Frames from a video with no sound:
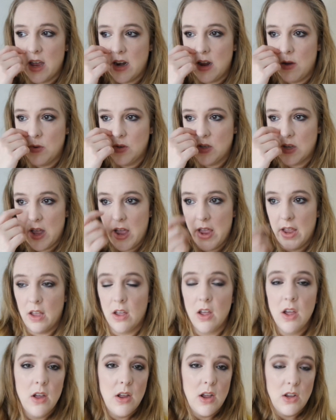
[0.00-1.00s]
and I was
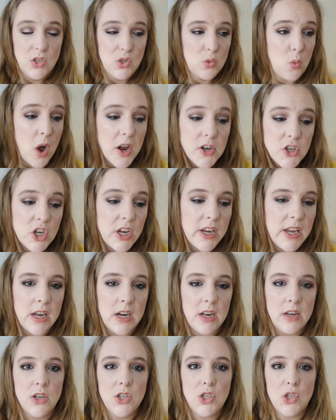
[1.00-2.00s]
like swatching
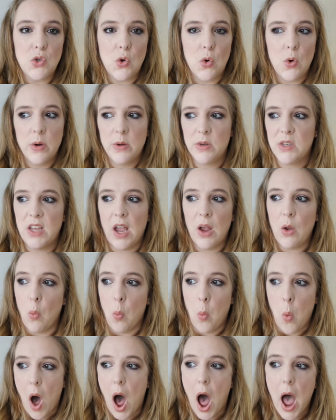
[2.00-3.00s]
it in the store. I was like,
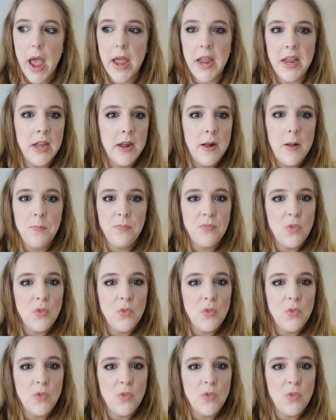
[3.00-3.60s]
why